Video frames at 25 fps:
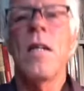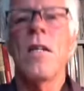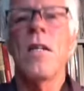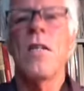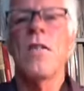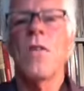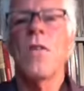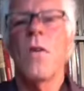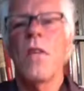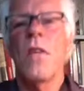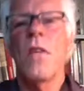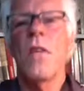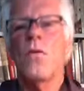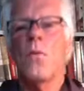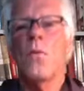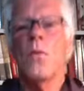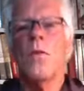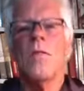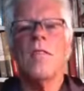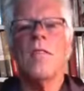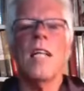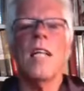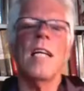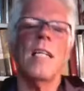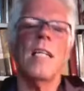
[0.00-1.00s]
So this
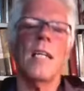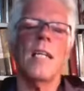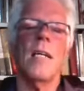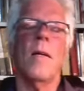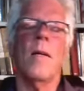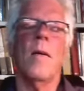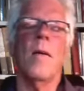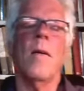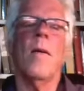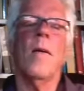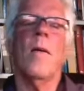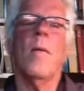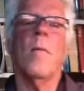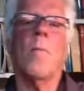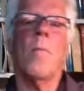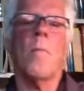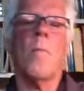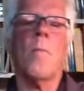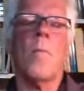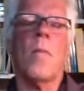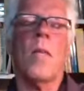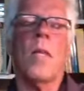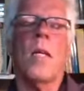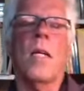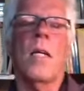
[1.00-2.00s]
was like,
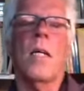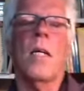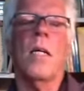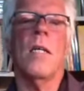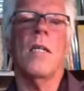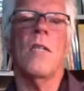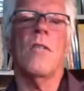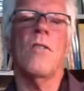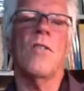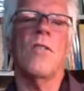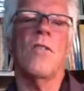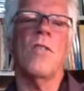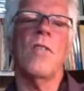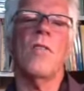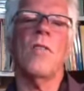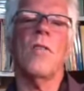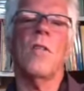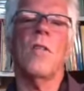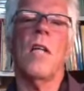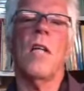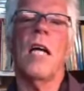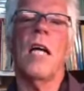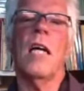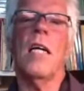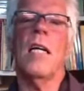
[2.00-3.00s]

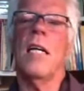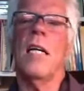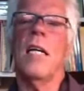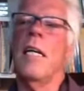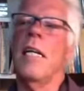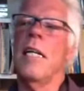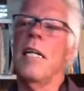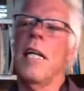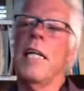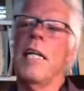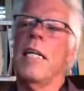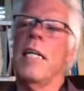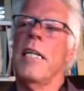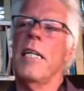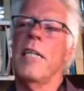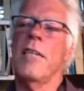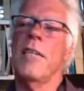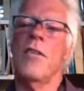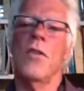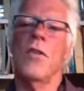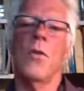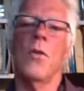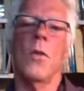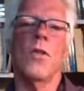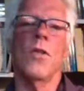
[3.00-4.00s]
Jessel, I liken it
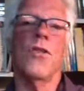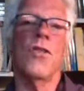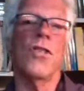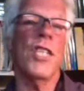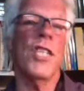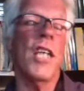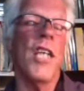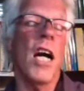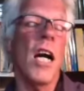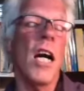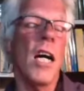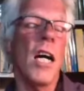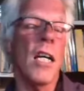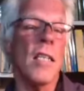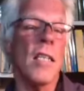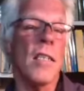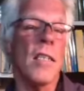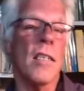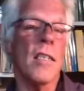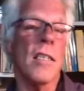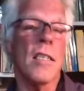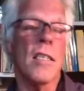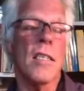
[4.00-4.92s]
to a jihad,